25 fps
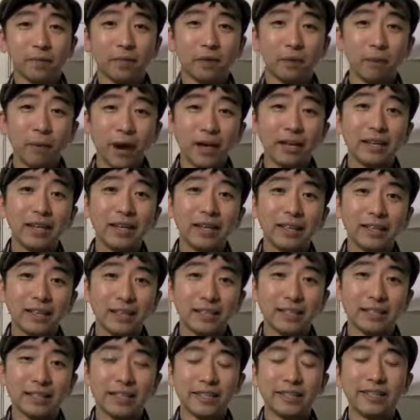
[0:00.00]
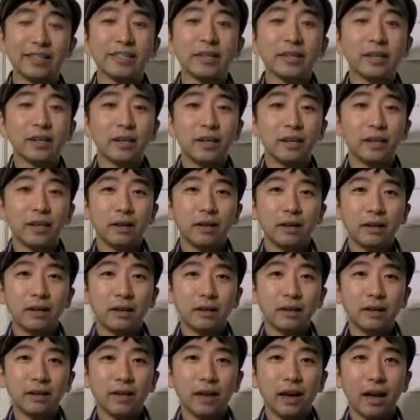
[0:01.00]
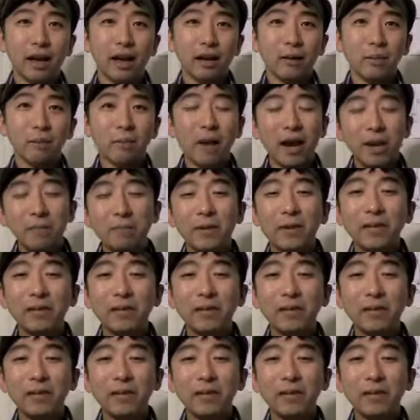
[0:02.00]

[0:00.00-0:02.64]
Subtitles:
The whitening thesis might